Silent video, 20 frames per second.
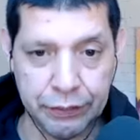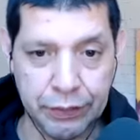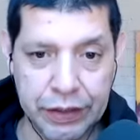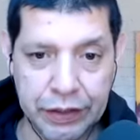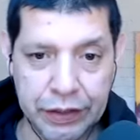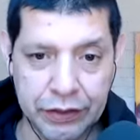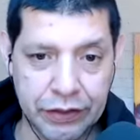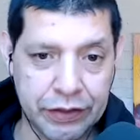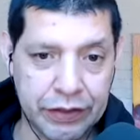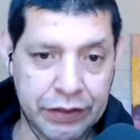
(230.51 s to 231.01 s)

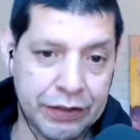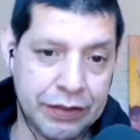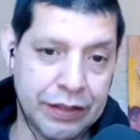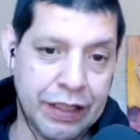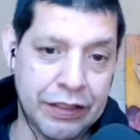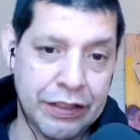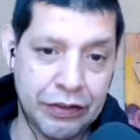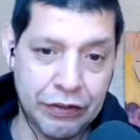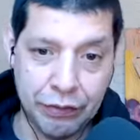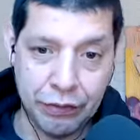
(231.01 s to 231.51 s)
Because,
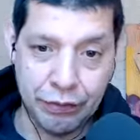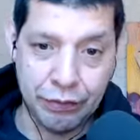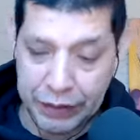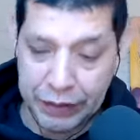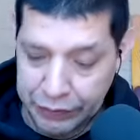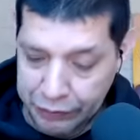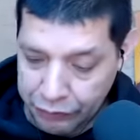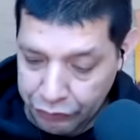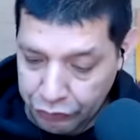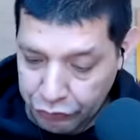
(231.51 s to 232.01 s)
as you mm-hmm.
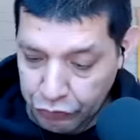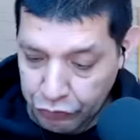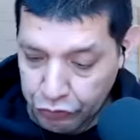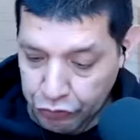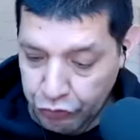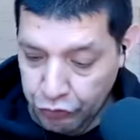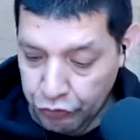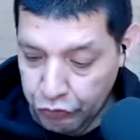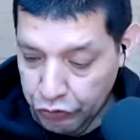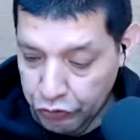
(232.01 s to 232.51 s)
mentioned,
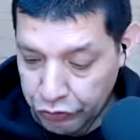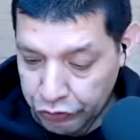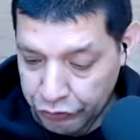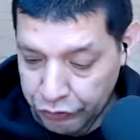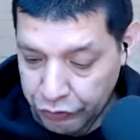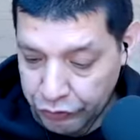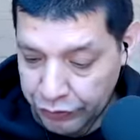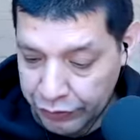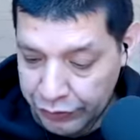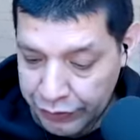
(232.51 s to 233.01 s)
social
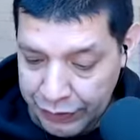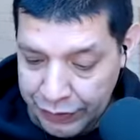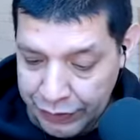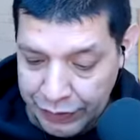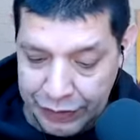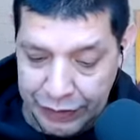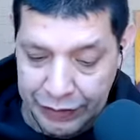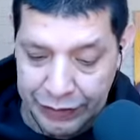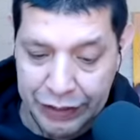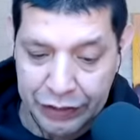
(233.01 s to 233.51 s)
justice
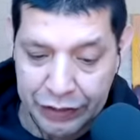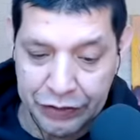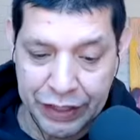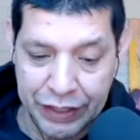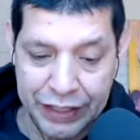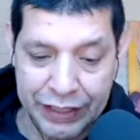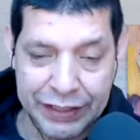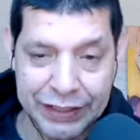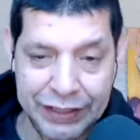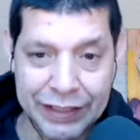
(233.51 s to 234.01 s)
in the
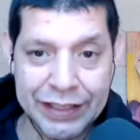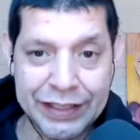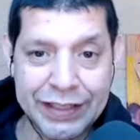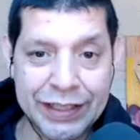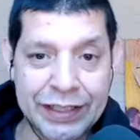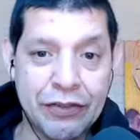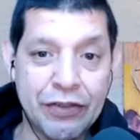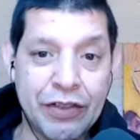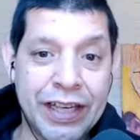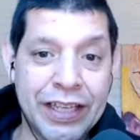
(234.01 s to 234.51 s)
United States,
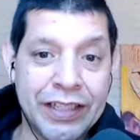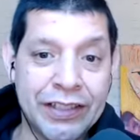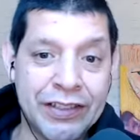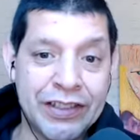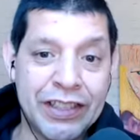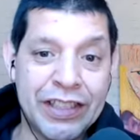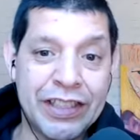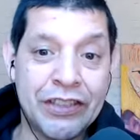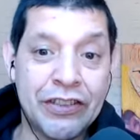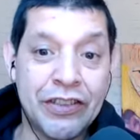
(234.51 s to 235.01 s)

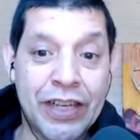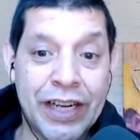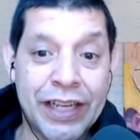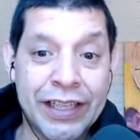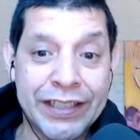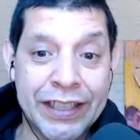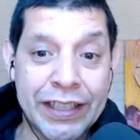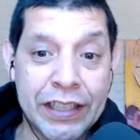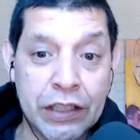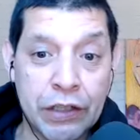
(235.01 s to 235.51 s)
education is not
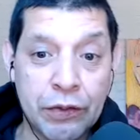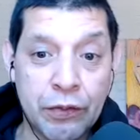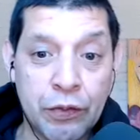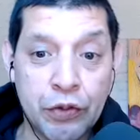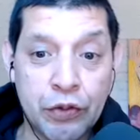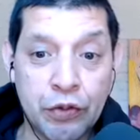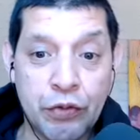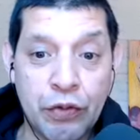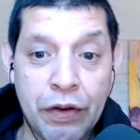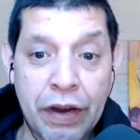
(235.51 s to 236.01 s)

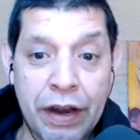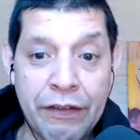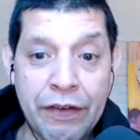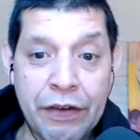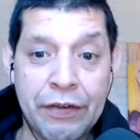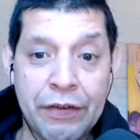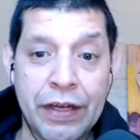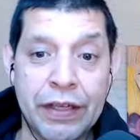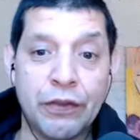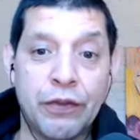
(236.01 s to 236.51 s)
accessible to no.
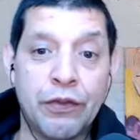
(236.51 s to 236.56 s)
everyone,